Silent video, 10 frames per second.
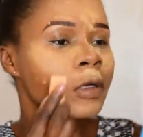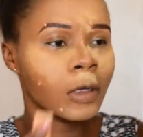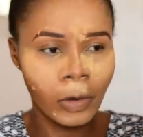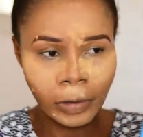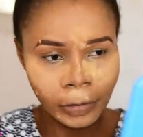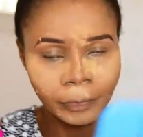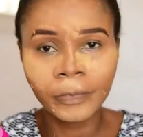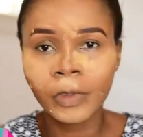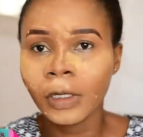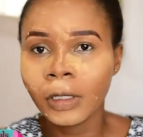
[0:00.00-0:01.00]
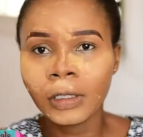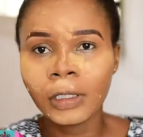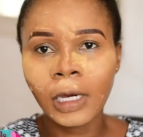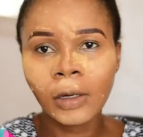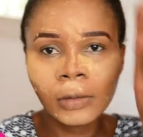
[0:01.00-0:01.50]
Okay,
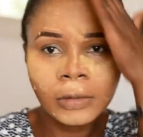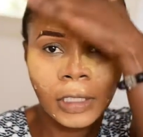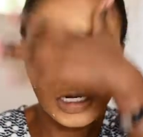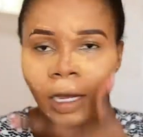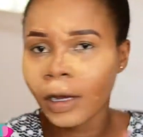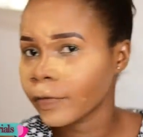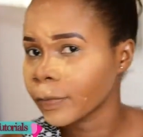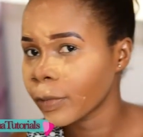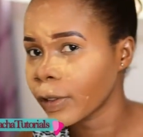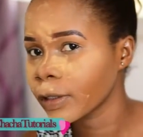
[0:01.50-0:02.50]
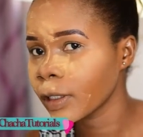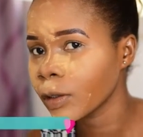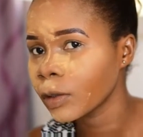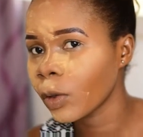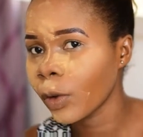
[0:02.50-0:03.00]
now that I have the powder
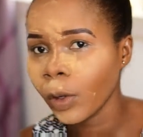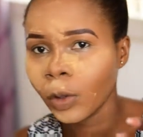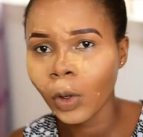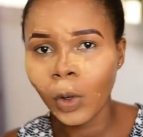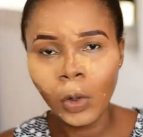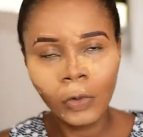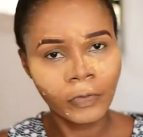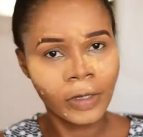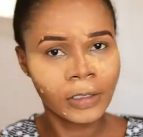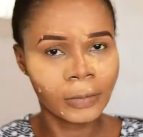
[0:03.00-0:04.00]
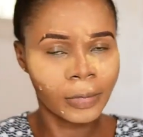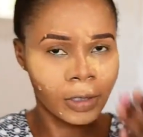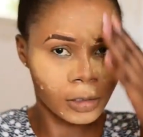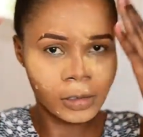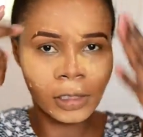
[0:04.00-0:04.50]
going on all over the
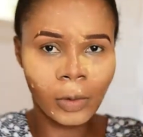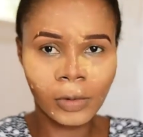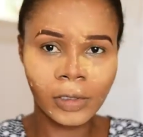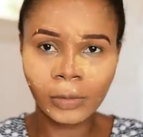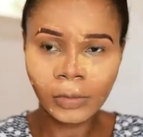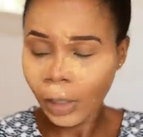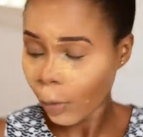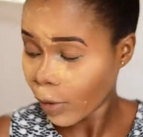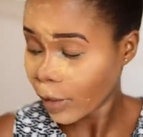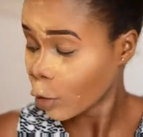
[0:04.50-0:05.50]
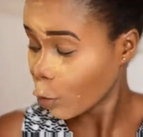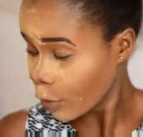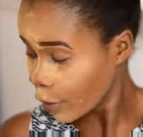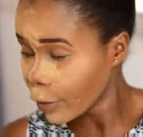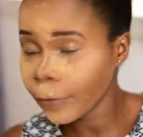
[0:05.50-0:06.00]
places I want it to
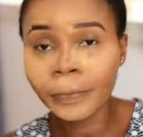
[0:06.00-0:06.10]
be,